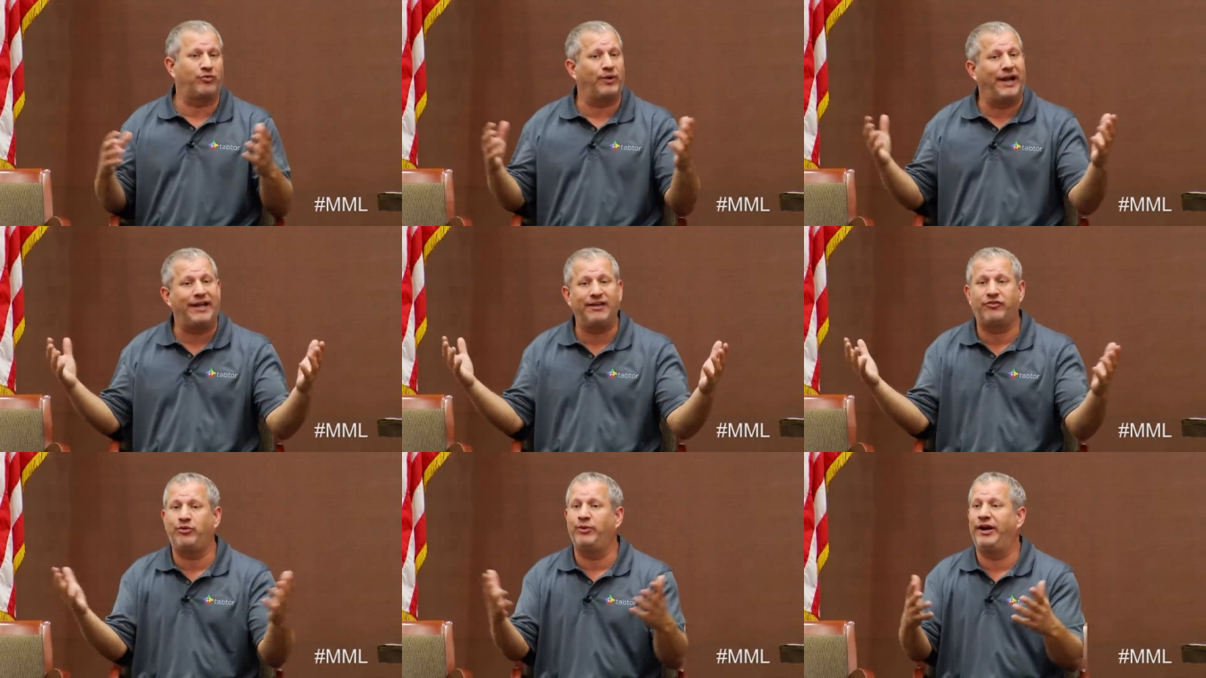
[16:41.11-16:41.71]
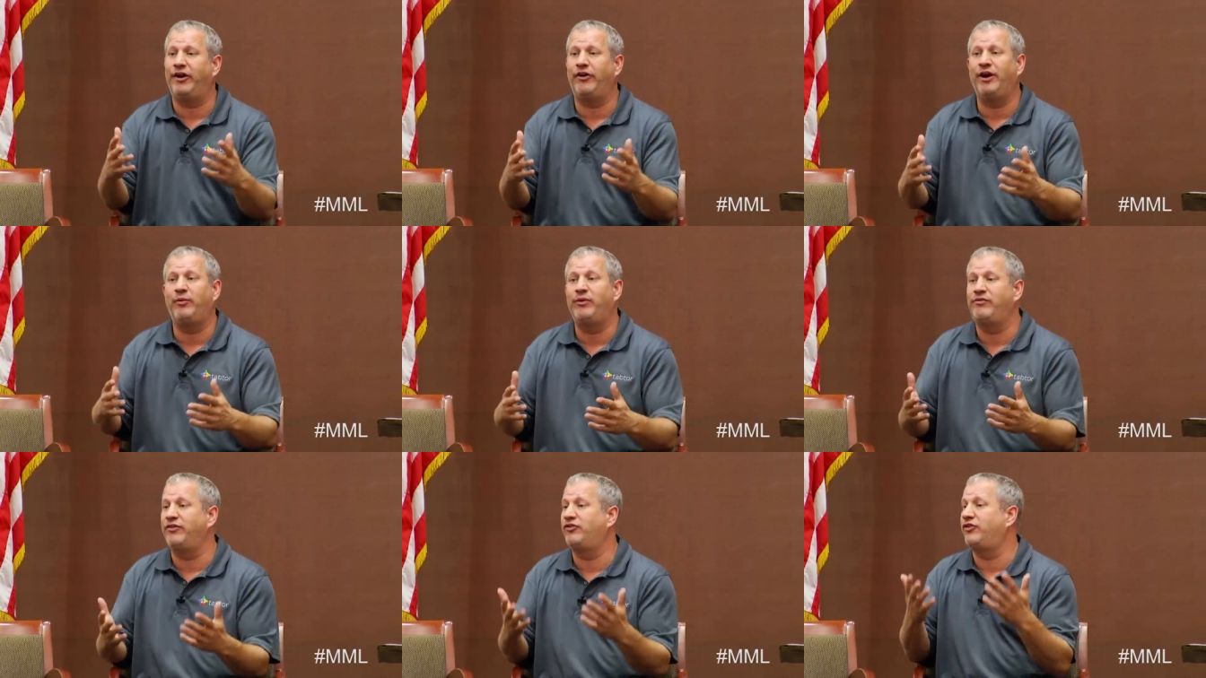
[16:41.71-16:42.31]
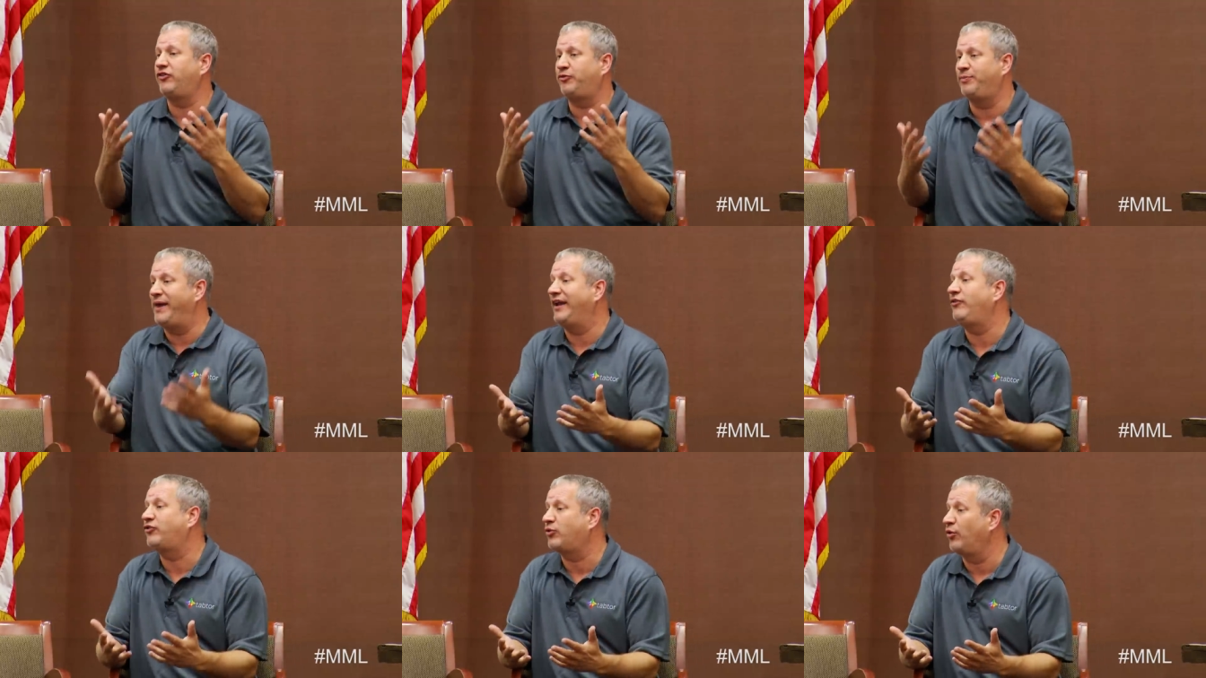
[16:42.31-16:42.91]
When I get to an area, we visit as
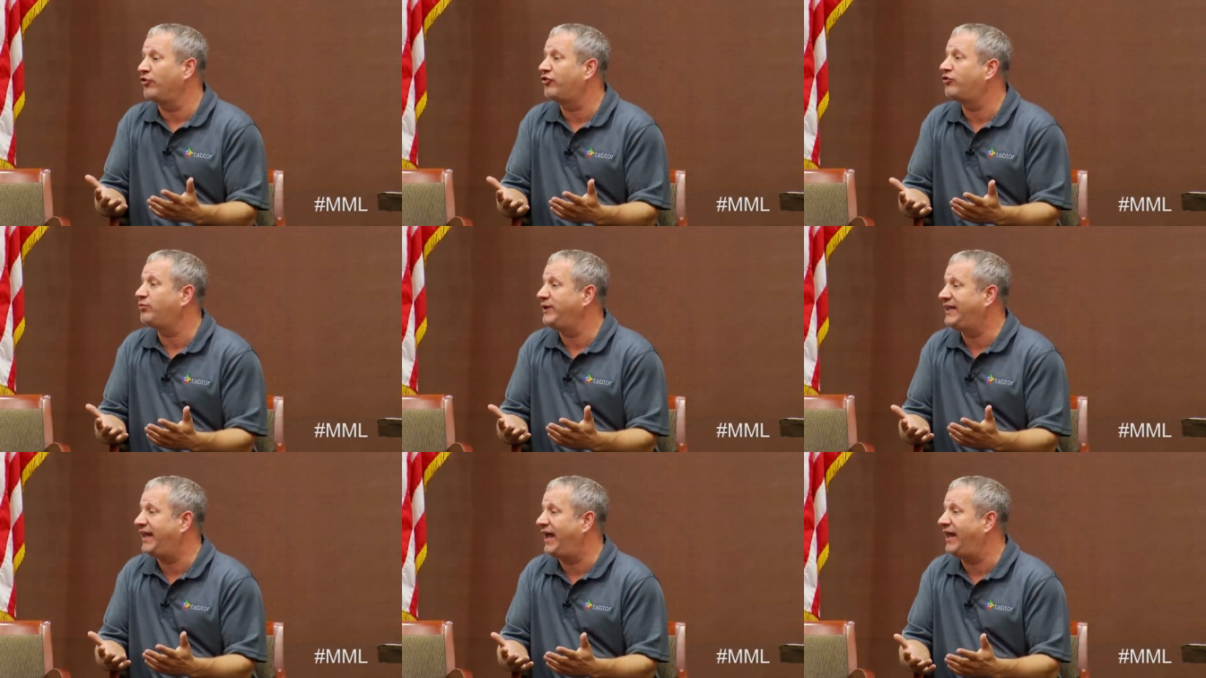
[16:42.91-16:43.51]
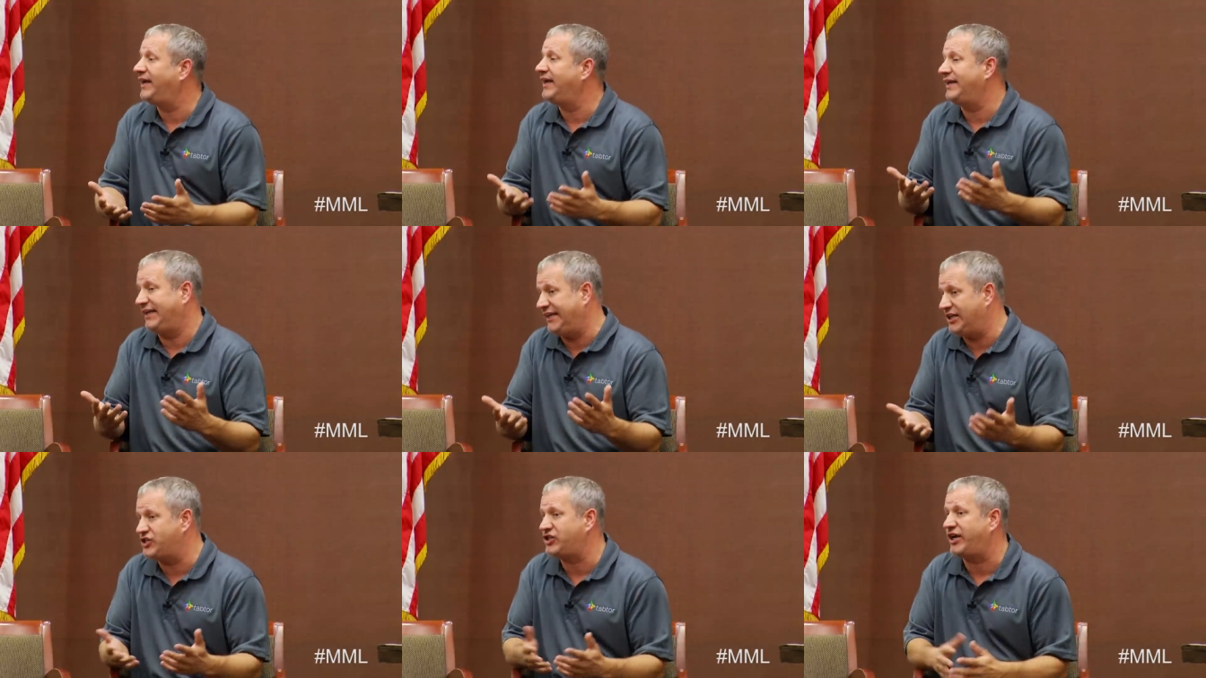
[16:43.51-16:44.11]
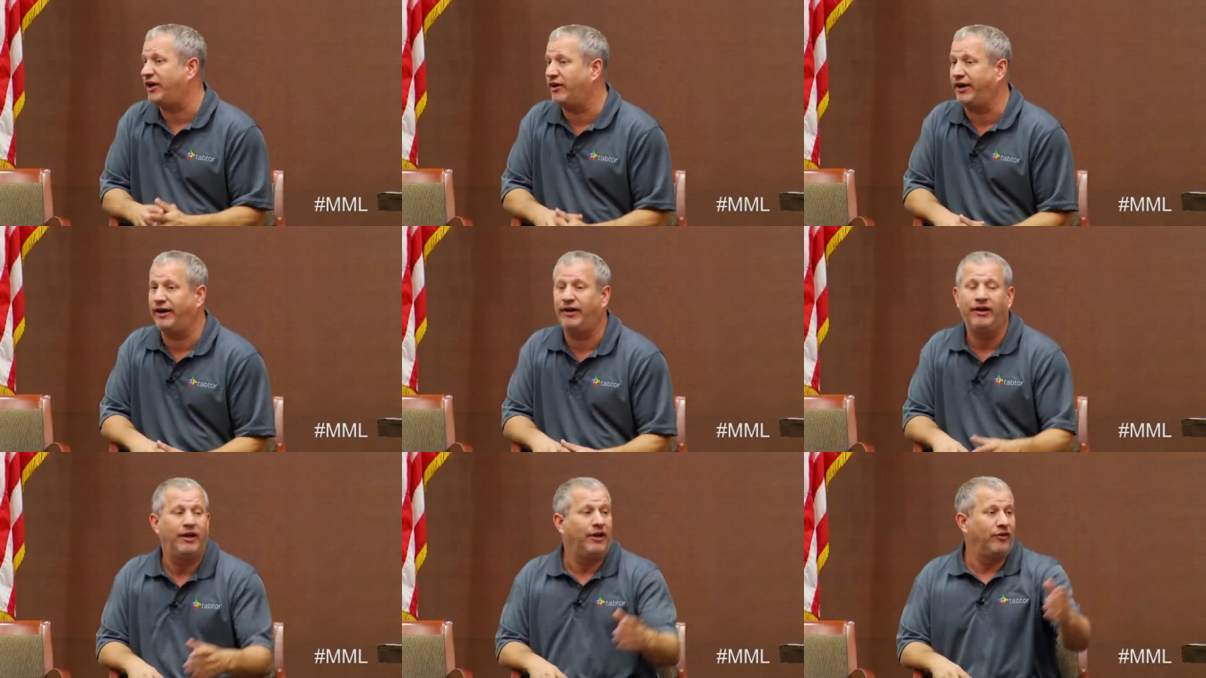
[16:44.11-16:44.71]
many schools as we can in each area.